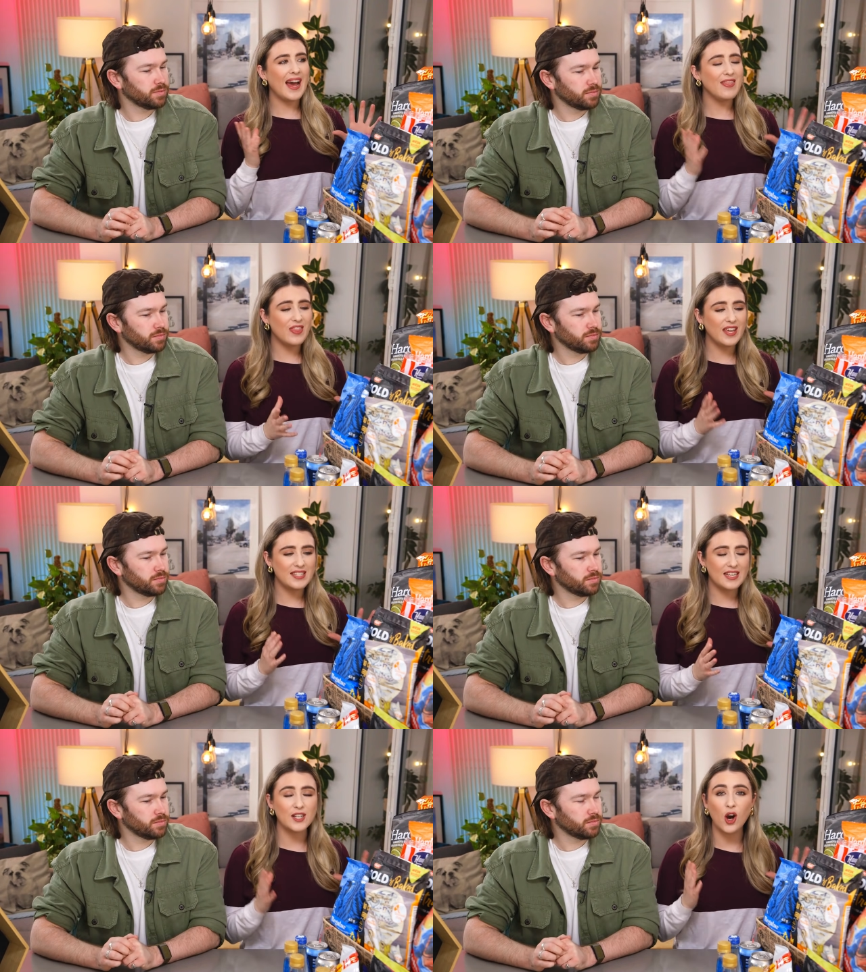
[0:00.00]
Speaker 1: and
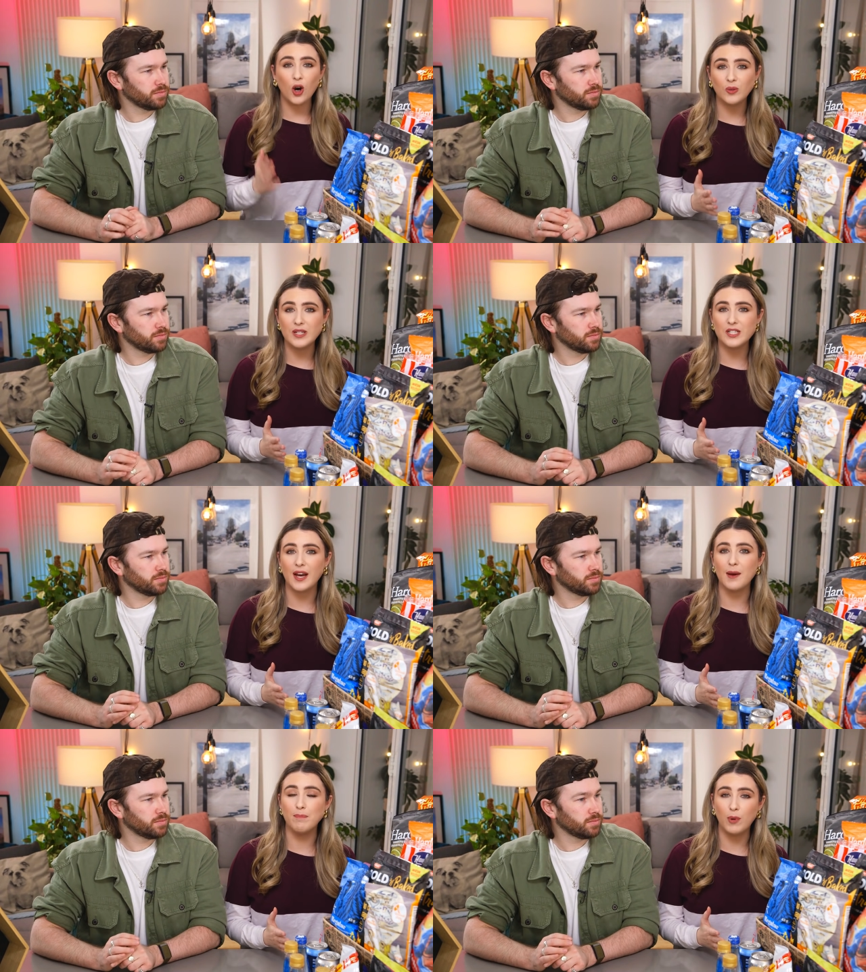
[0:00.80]
this is a whole
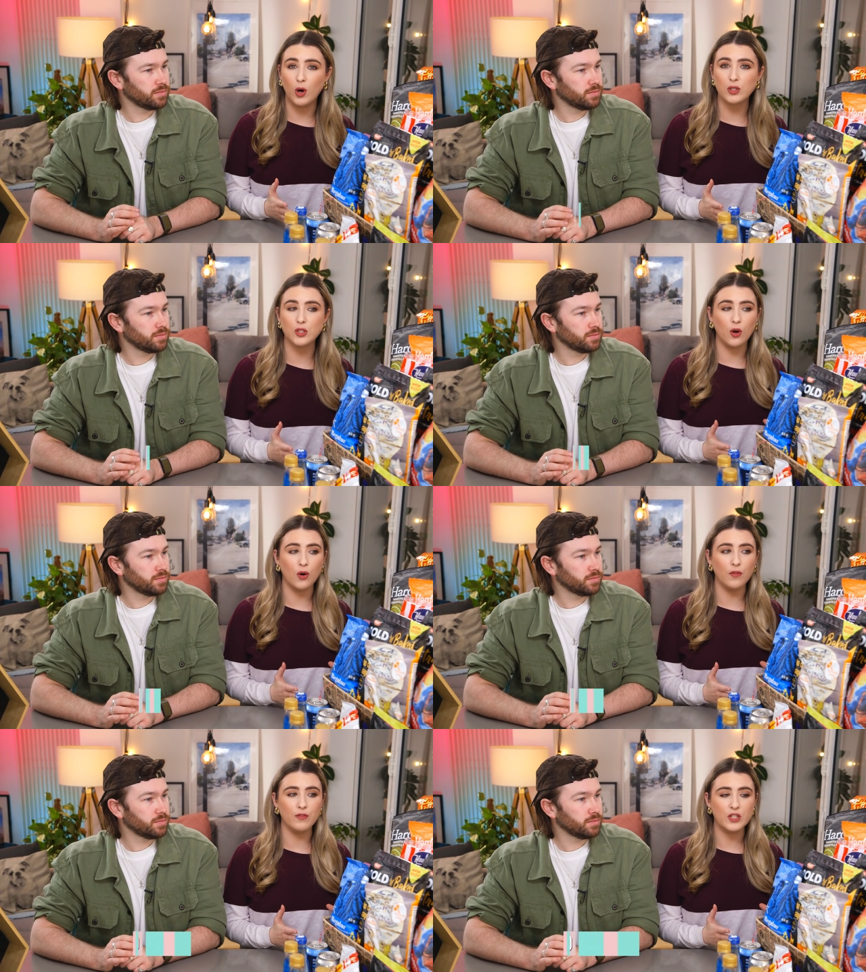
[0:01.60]
entire box
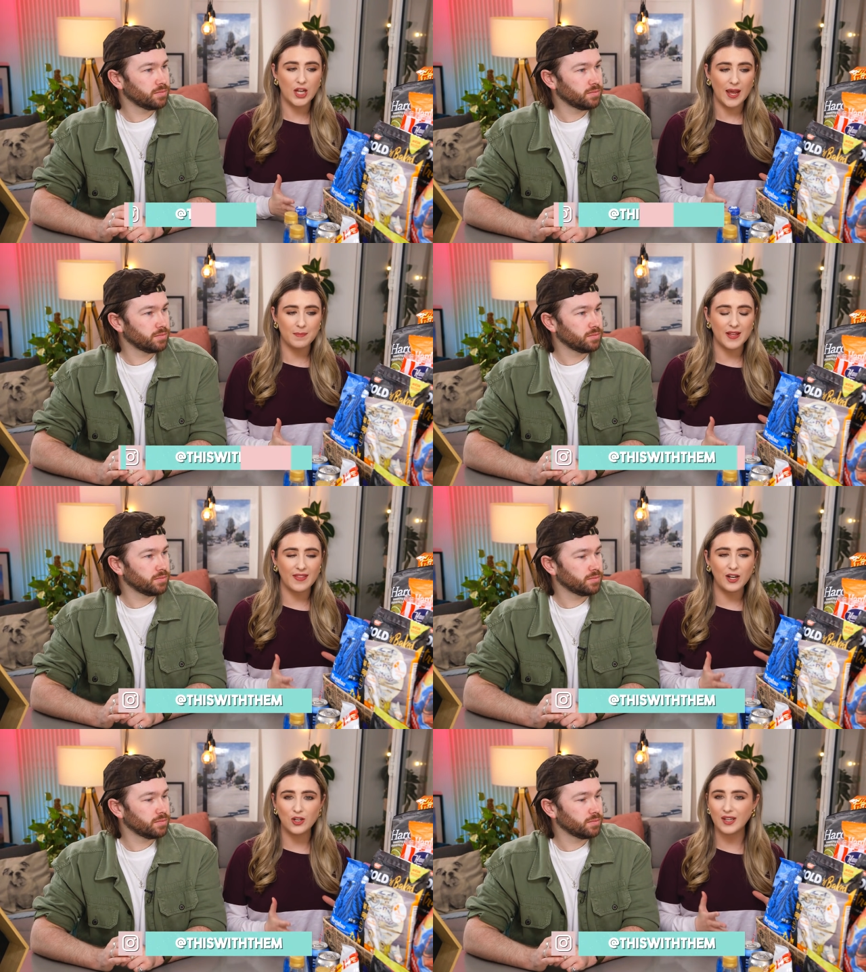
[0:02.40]
of chips, and
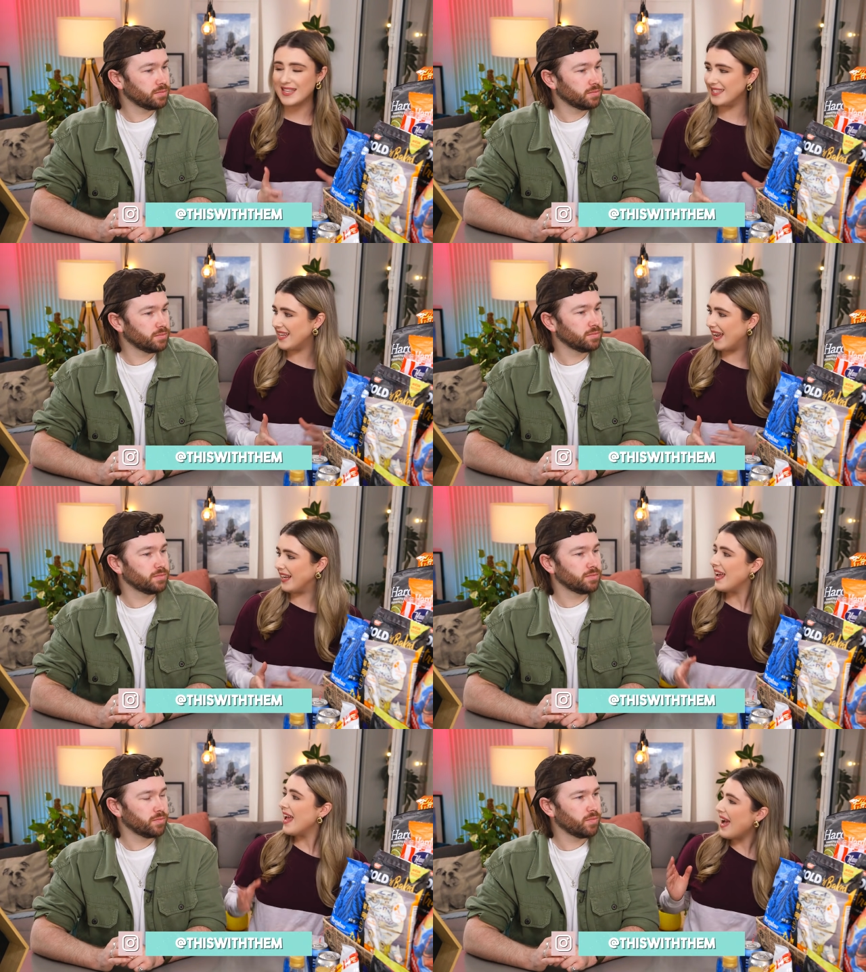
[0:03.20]
they look insane.